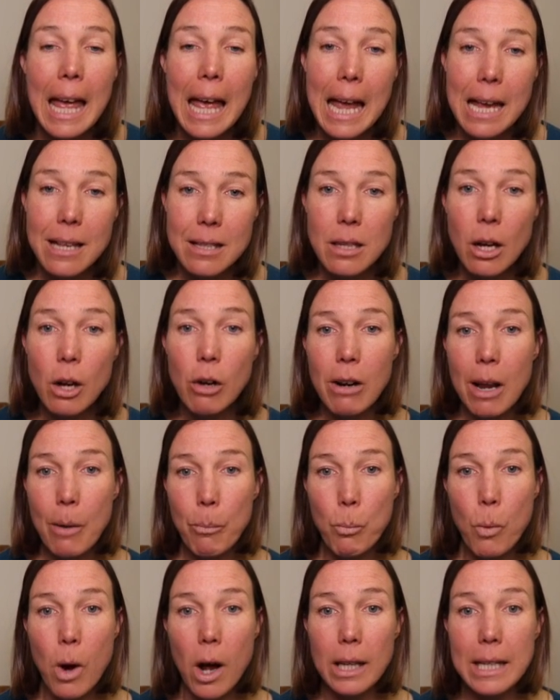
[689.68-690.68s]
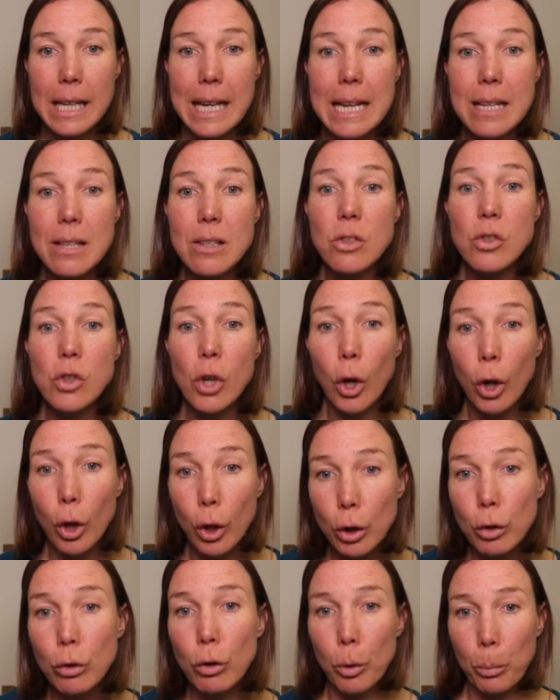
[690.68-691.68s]
SRM1 is
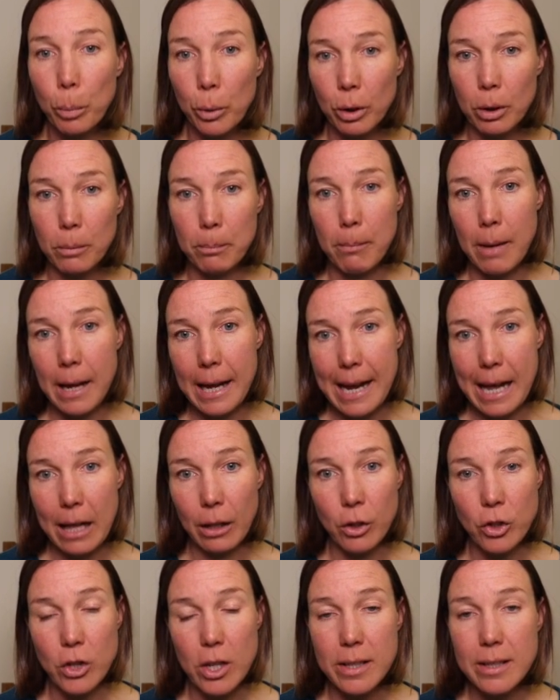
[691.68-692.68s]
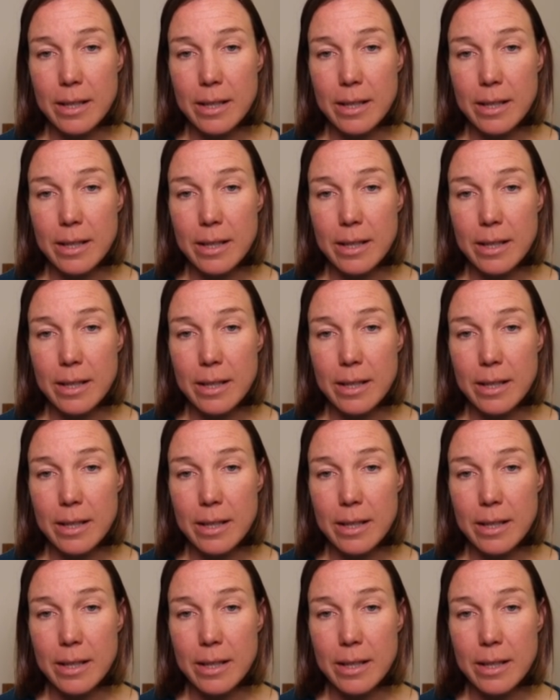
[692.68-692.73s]
tolerable myalgia,